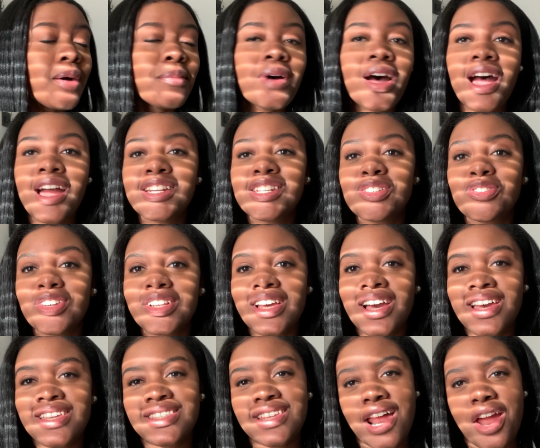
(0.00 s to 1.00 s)
I just
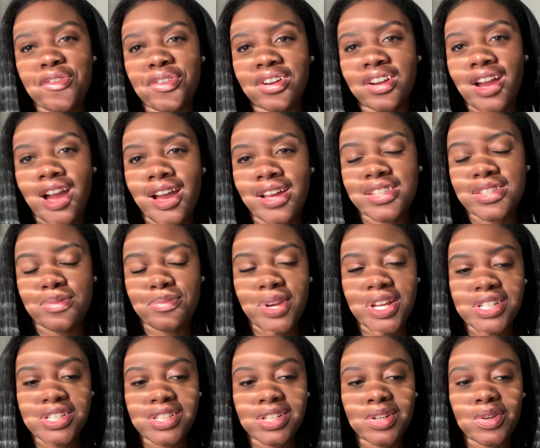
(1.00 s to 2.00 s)
realized that I forgot to
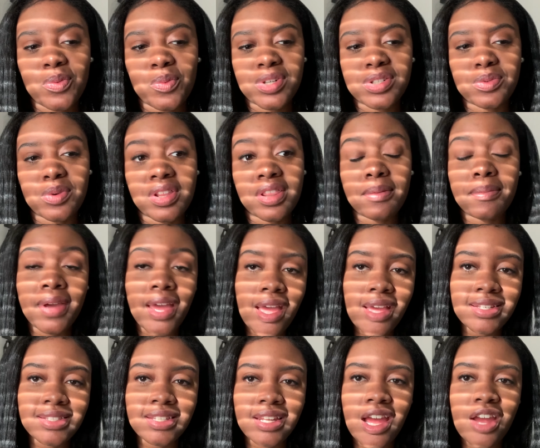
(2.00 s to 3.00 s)
mention which one of the
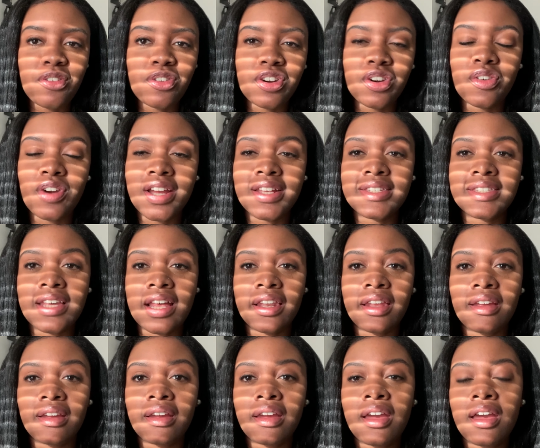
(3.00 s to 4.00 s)
bags that I regret
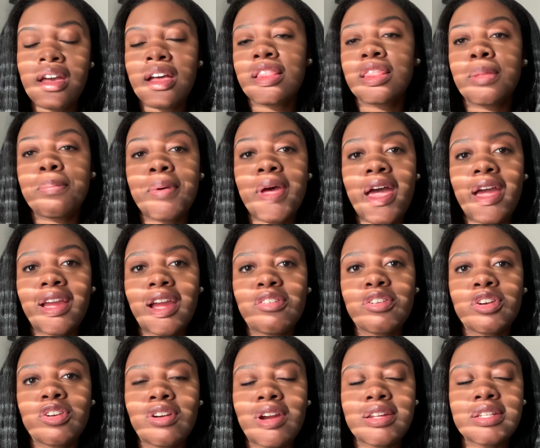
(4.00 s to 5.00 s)
selling. The bag I
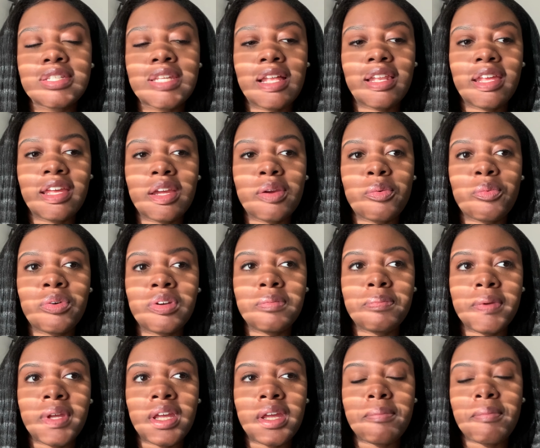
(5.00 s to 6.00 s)
regret selling would
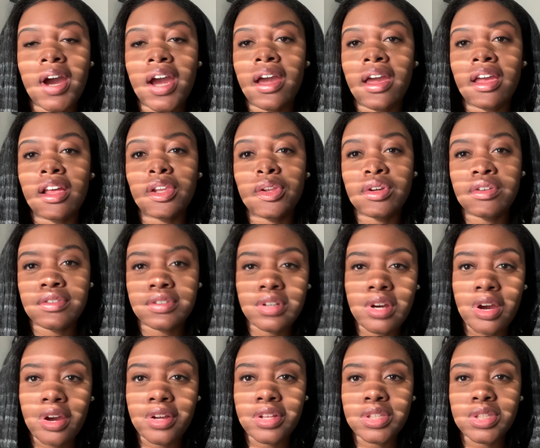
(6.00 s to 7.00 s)
be my Louis
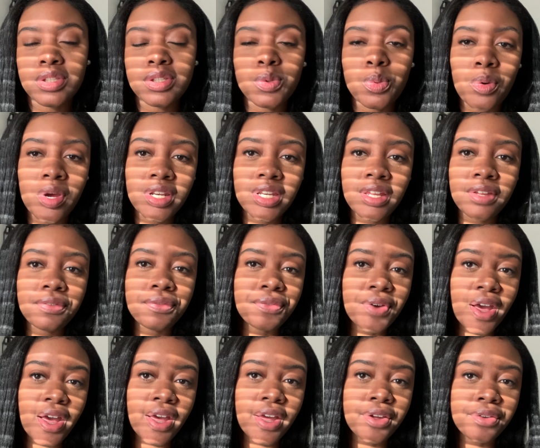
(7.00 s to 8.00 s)
Vuitton
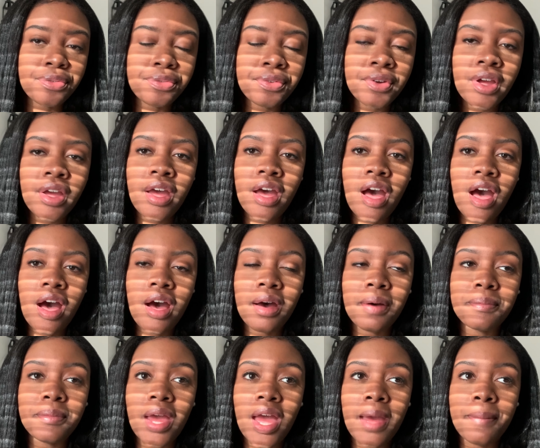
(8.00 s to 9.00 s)
25
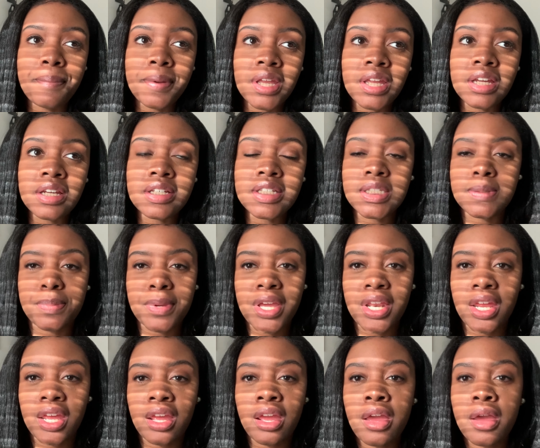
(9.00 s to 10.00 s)
Epi
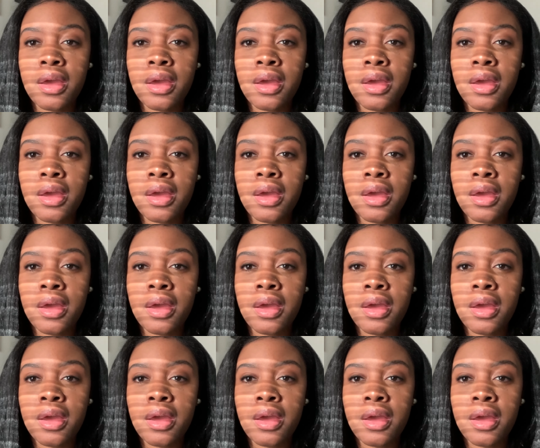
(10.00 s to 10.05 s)
Speedy,